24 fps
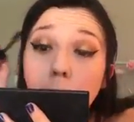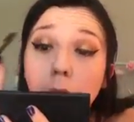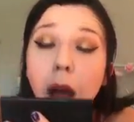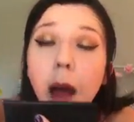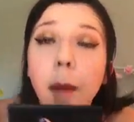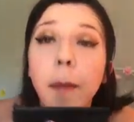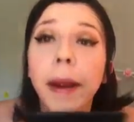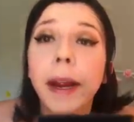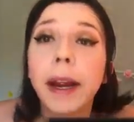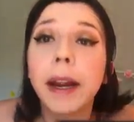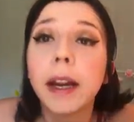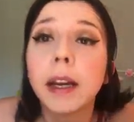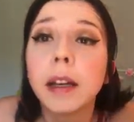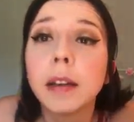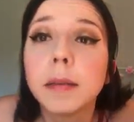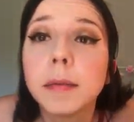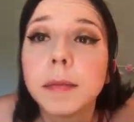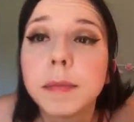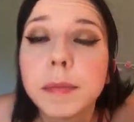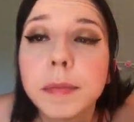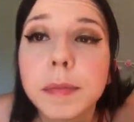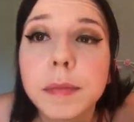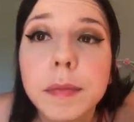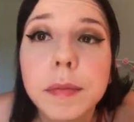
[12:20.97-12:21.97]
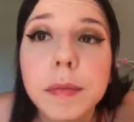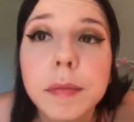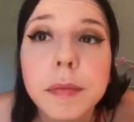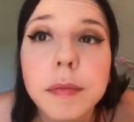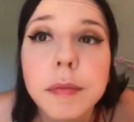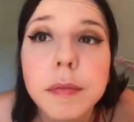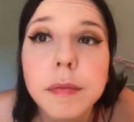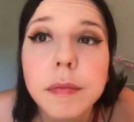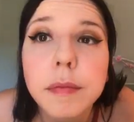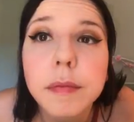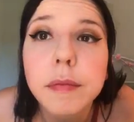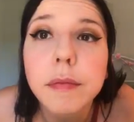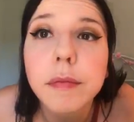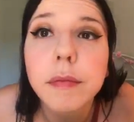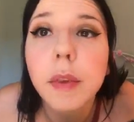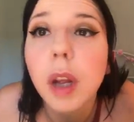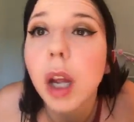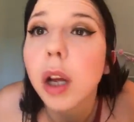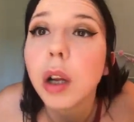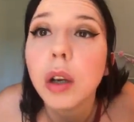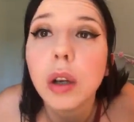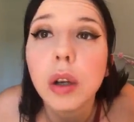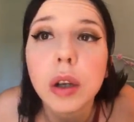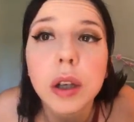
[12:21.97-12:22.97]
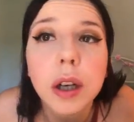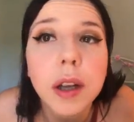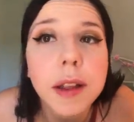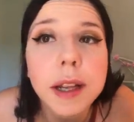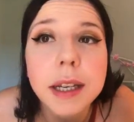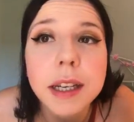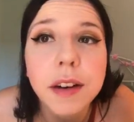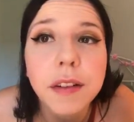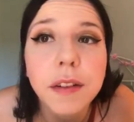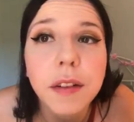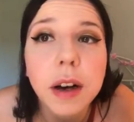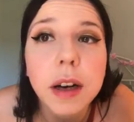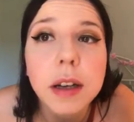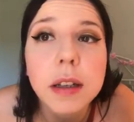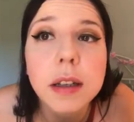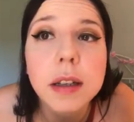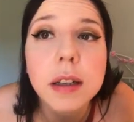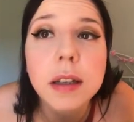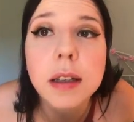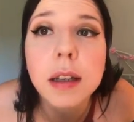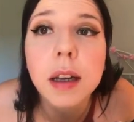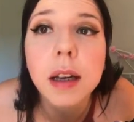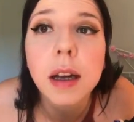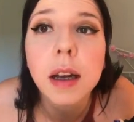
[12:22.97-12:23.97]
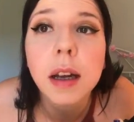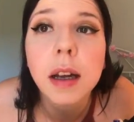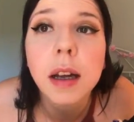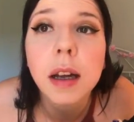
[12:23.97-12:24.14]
I mean, look at the difference.